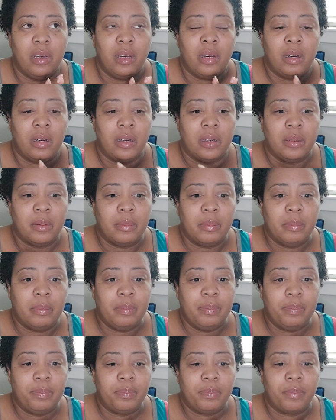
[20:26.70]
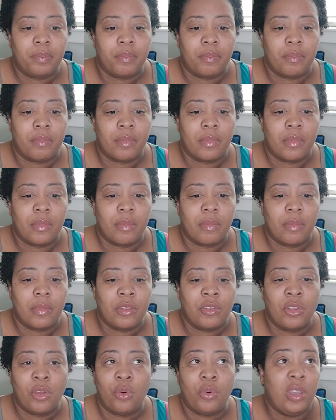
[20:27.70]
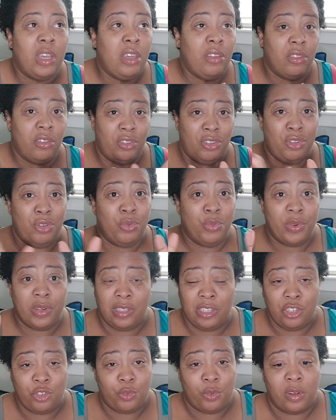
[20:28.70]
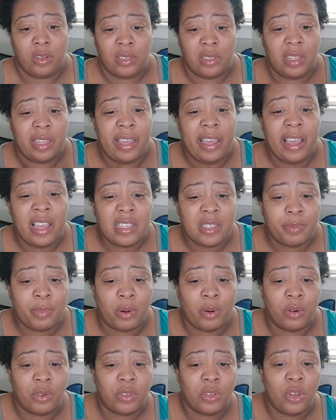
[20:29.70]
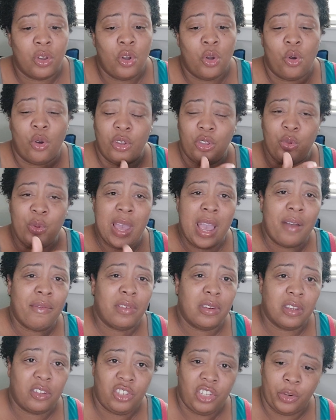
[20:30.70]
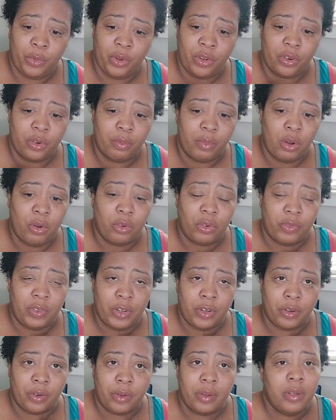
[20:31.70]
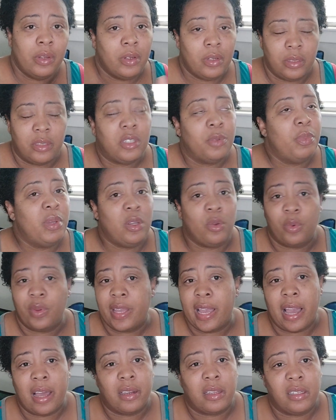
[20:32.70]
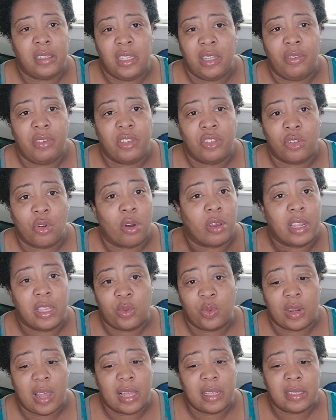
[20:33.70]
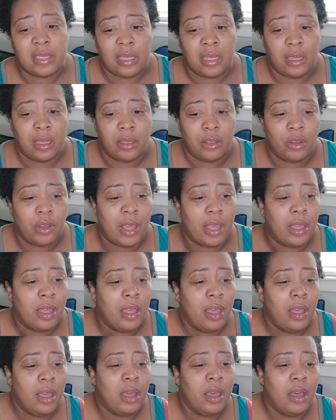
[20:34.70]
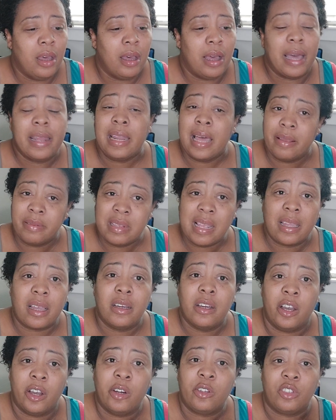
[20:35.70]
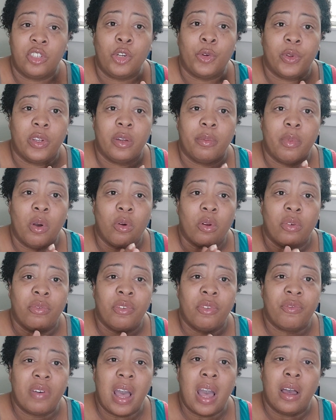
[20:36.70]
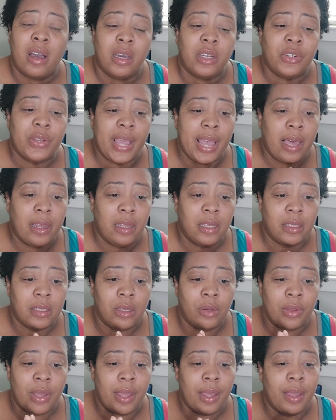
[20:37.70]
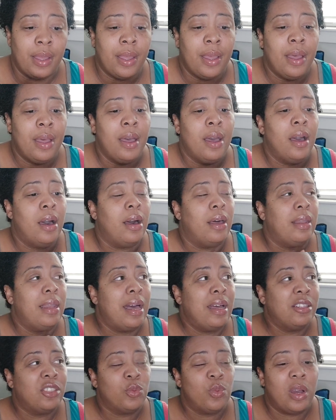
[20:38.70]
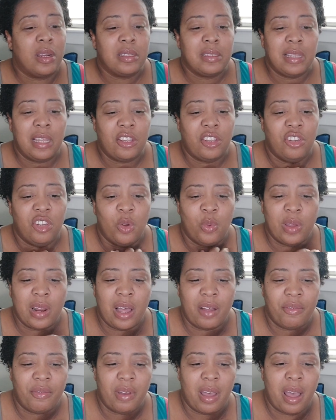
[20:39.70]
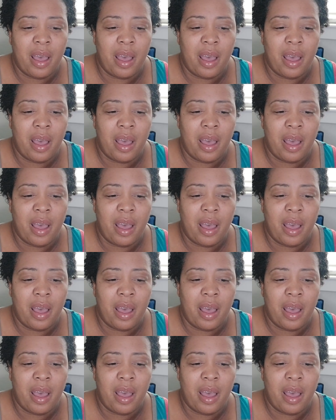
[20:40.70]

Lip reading: So either you really trust the experts or you have an ulterior motive here to be a reality TV star. That's what I say here, okay? And I was like, an ulterior motive for 500, Alex, okay? Olajuwon is like, you know what?